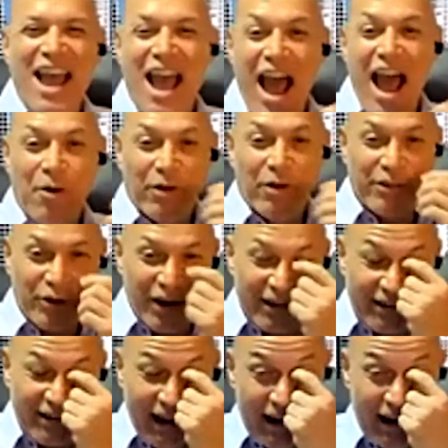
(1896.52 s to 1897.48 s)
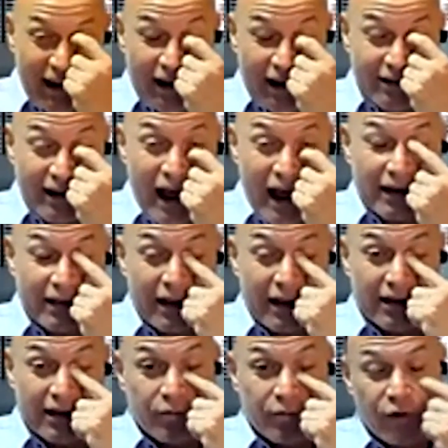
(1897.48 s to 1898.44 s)
I was going to say, Zach,
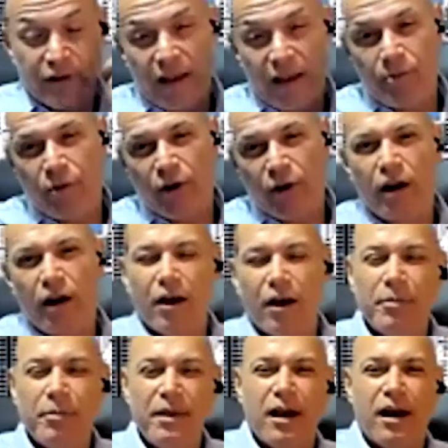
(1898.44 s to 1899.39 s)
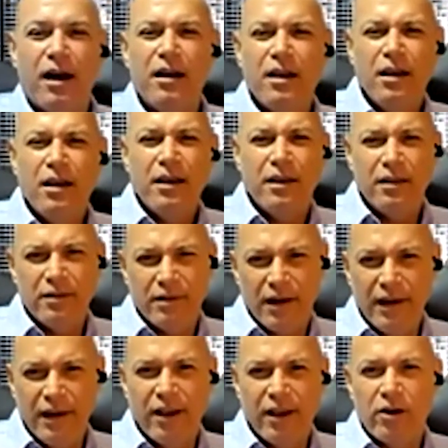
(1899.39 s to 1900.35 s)
that, for example, in Colombia, it's
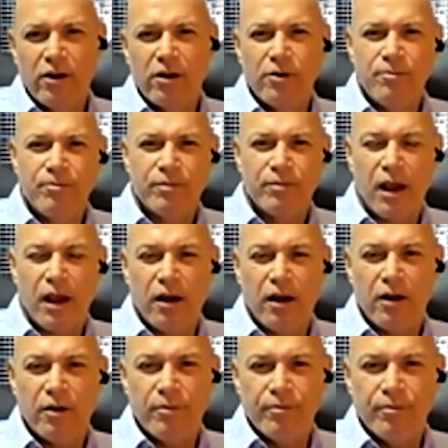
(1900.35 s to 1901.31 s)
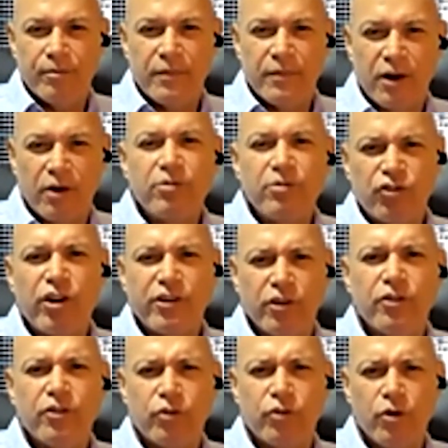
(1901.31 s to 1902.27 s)
illegal. There are
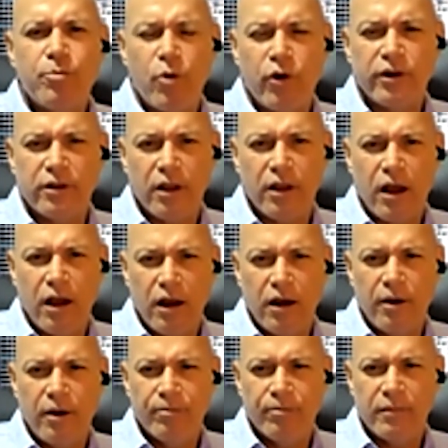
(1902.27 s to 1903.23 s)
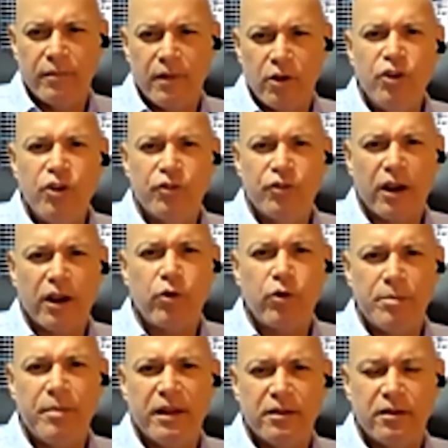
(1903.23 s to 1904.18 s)
restrictions to import used
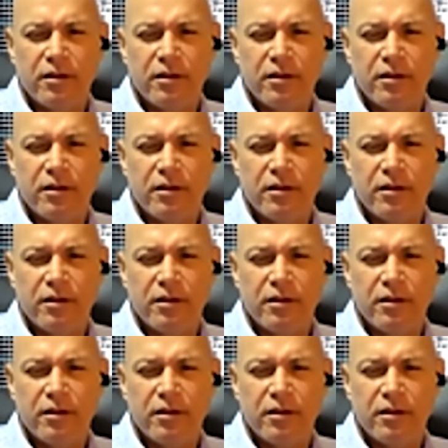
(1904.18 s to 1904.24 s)
equipment.